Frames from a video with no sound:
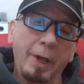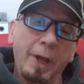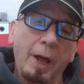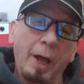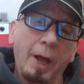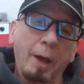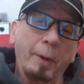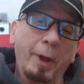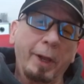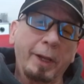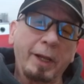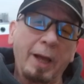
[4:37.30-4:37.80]

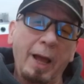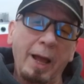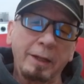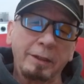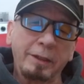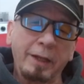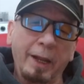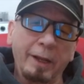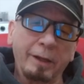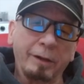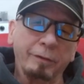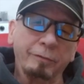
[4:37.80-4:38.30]
My
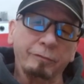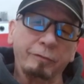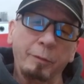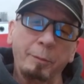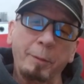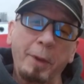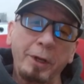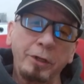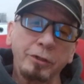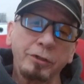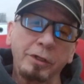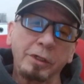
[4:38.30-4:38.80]
contact
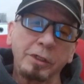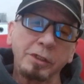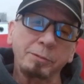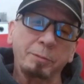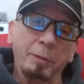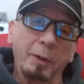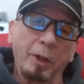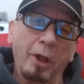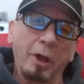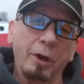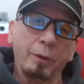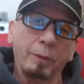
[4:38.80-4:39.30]
information is
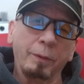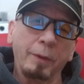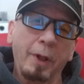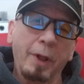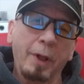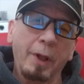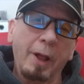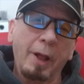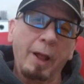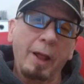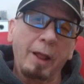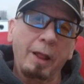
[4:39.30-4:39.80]
below.
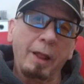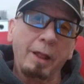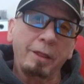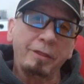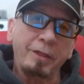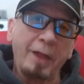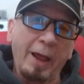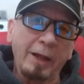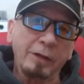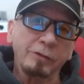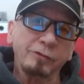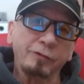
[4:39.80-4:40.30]

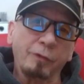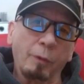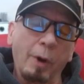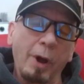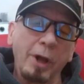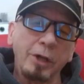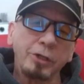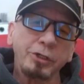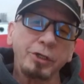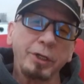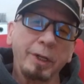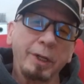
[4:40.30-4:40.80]
Thanks for
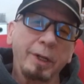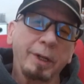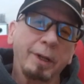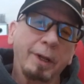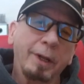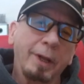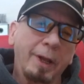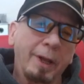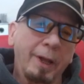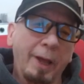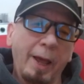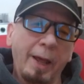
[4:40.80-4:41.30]
watching,
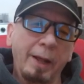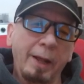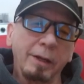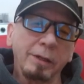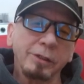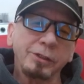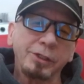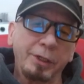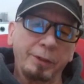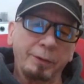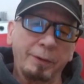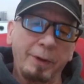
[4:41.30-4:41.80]
and I'll
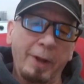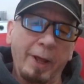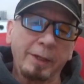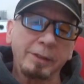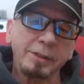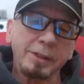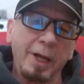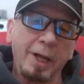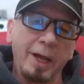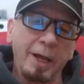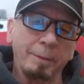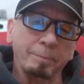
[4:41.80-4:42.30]
see you next
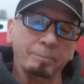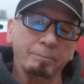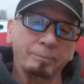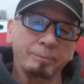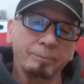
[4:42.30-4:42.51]
time.